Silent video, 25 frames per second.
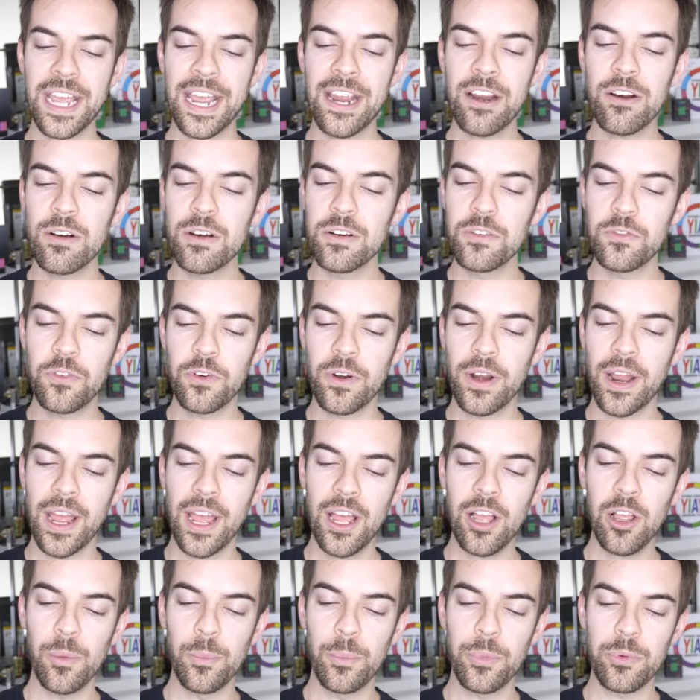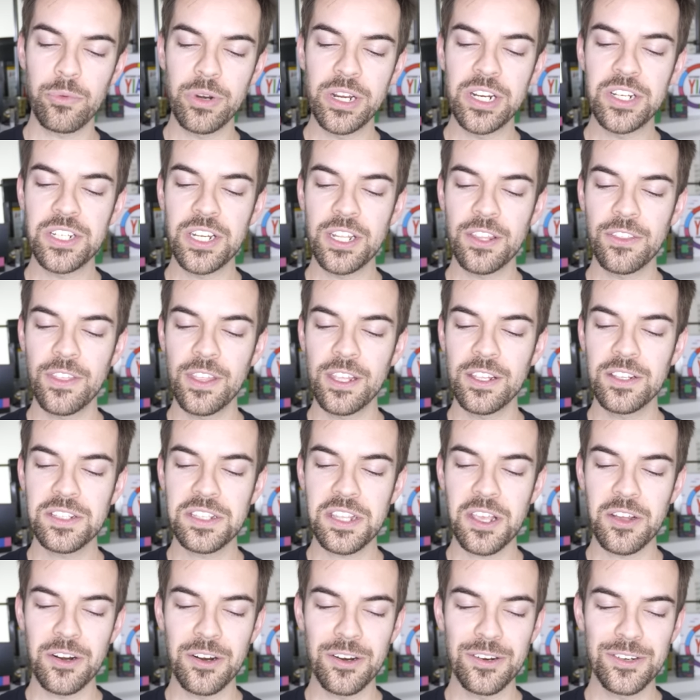Aaron for help reaching things
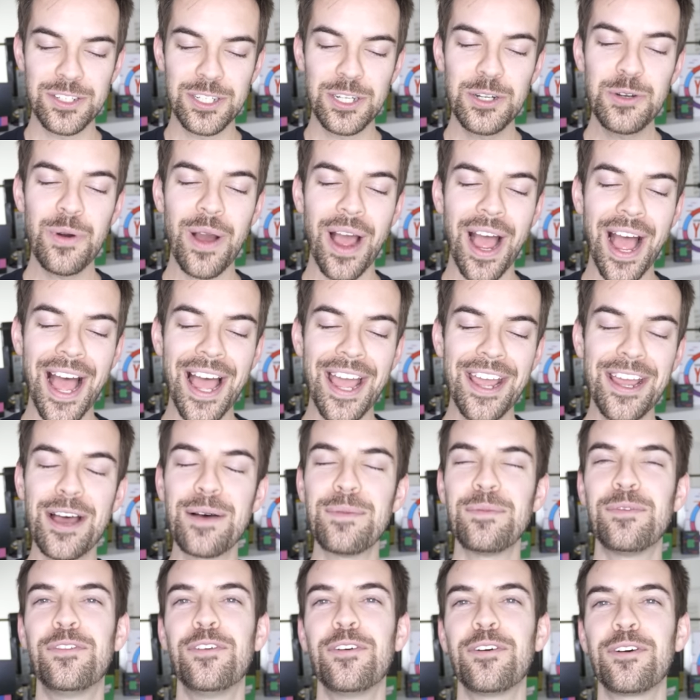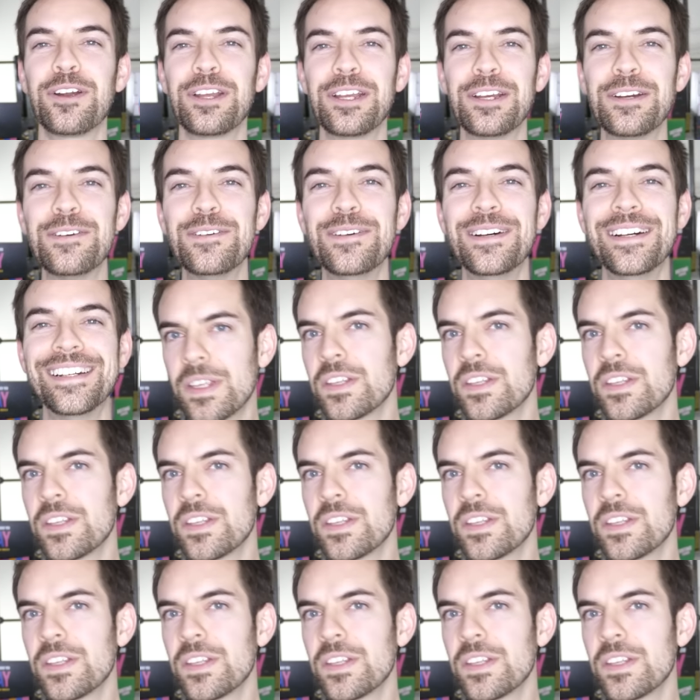that are too high up for you.